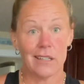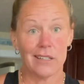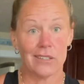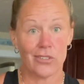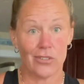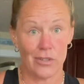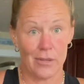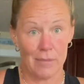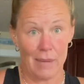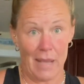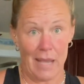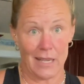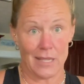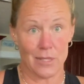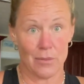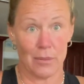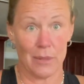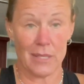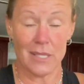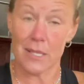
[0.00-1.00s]
treat
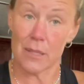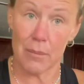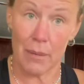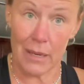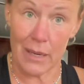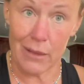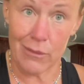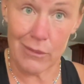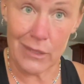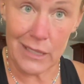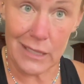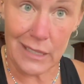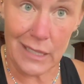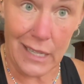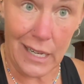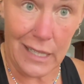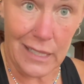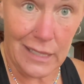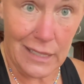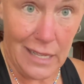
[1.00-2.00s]
bags plus the bucket one that
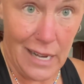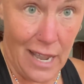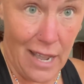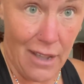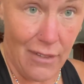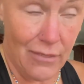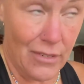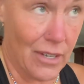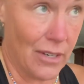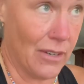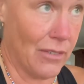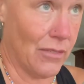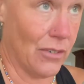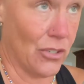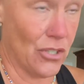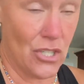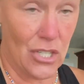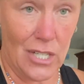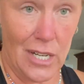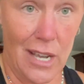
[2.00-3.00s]
I didn't have a
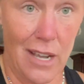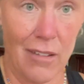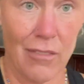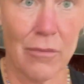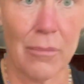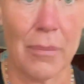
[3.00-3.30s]
version of,